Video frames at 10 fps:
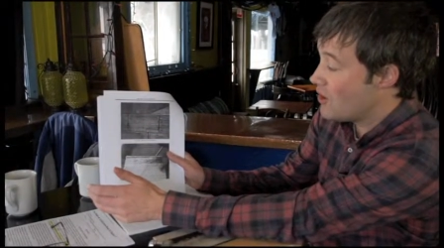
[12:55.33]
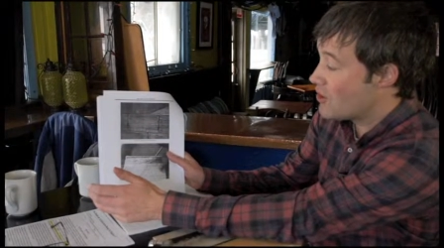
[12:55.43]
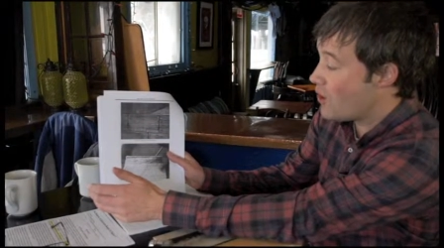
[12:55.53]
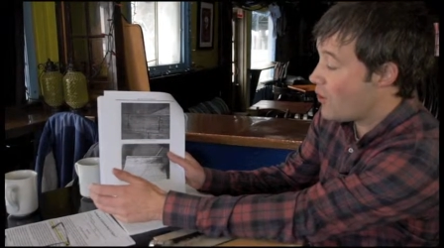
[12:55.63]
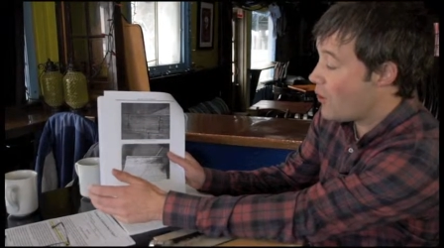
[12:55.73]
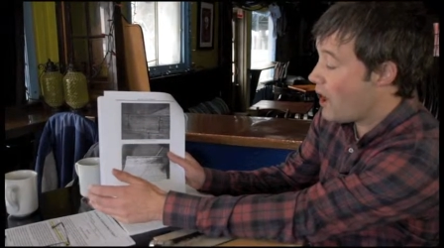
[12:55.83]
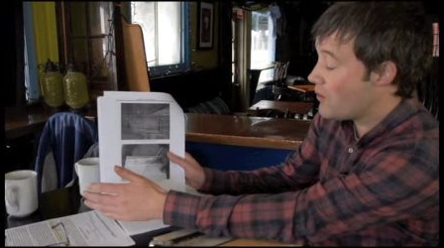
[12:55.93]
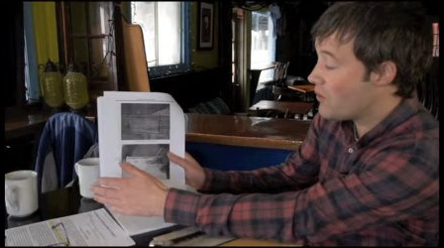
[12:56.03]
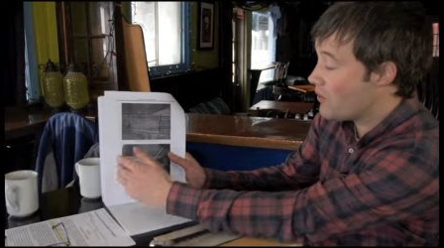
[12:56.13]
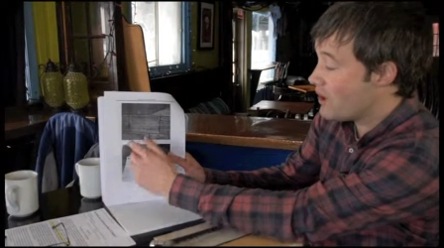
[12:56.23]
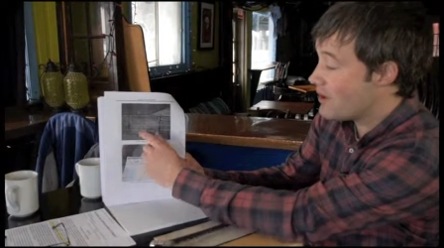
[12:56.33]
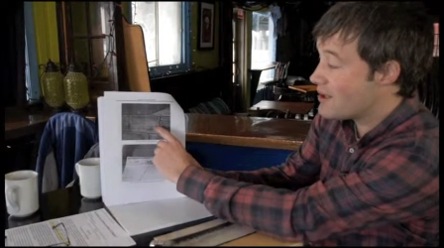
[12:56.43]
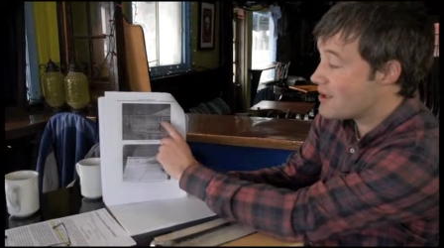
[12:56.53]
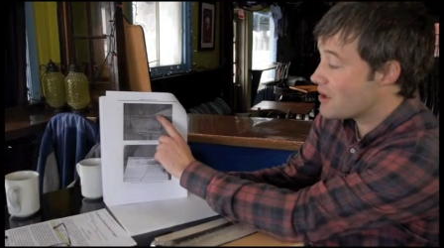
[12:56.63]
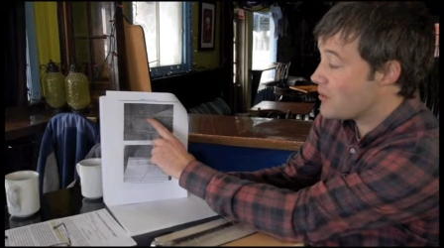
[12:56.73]
So I don't know.
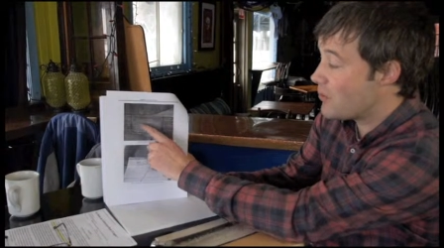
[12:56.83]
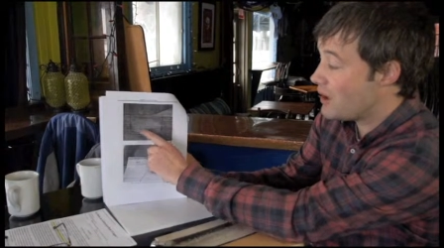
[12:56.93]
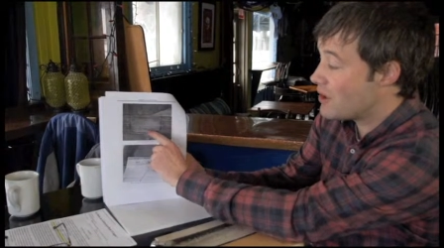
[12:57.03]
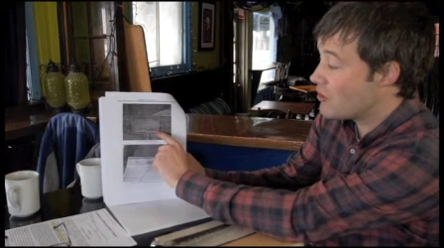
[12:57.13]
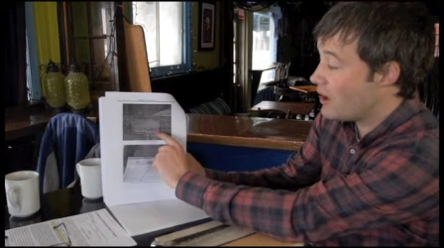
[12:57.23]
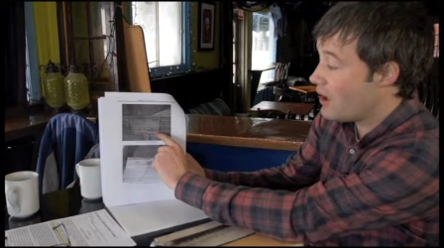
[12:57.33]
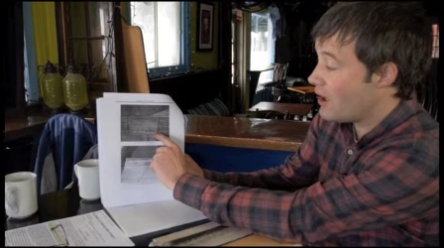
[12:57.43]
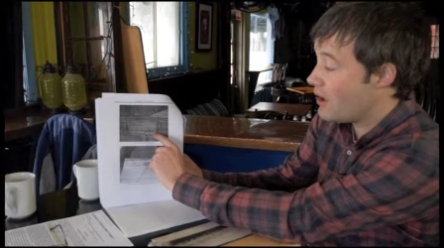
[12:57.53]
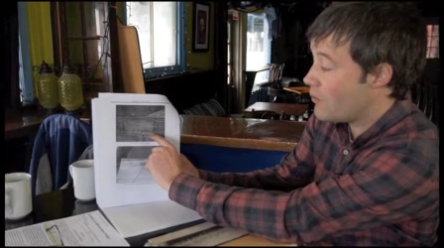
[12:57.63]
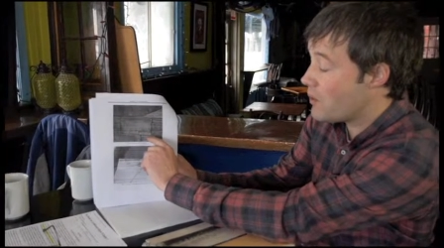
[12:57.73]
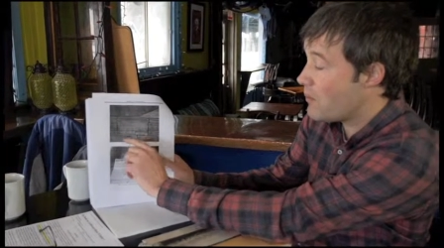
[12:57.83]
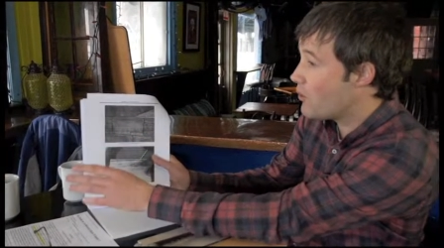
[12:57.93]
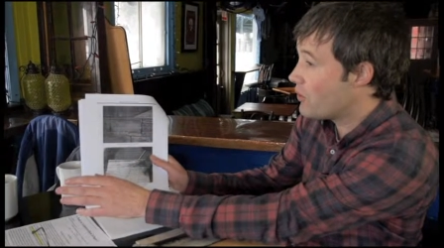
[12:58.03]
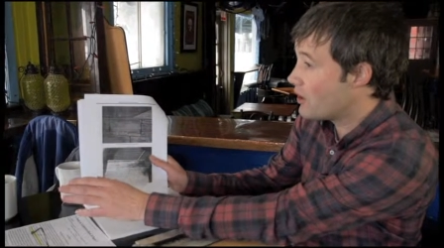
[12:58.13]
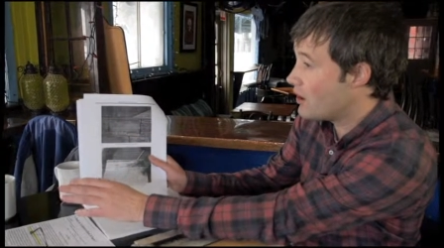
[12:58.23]
This is a complete grey area. We
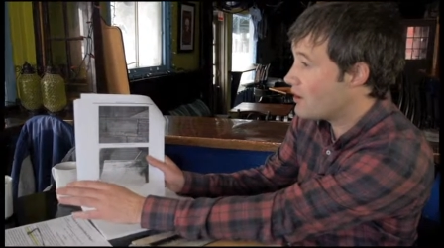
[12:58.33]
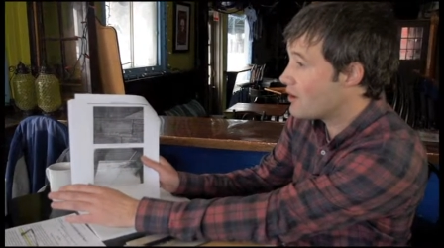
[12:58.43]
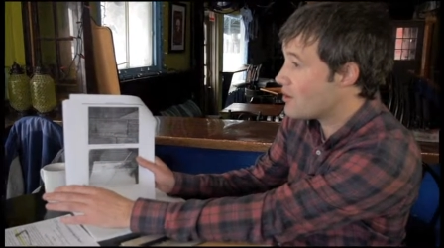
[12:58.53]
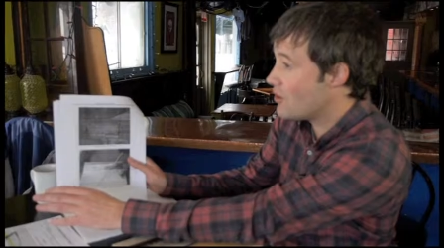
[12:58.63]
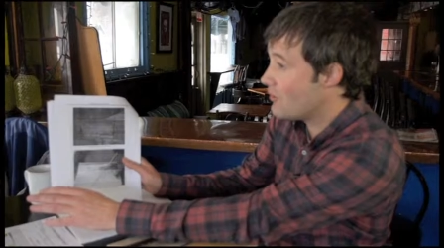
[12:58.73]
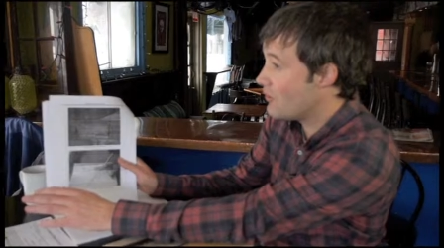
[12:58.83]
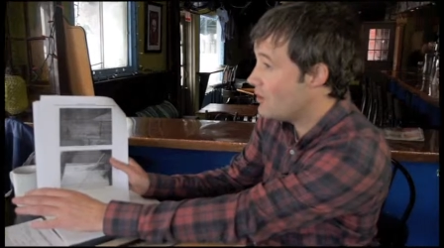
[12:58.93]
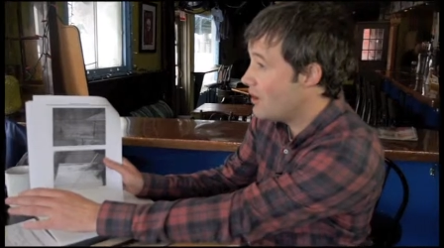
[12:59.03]
both agree that it's awful.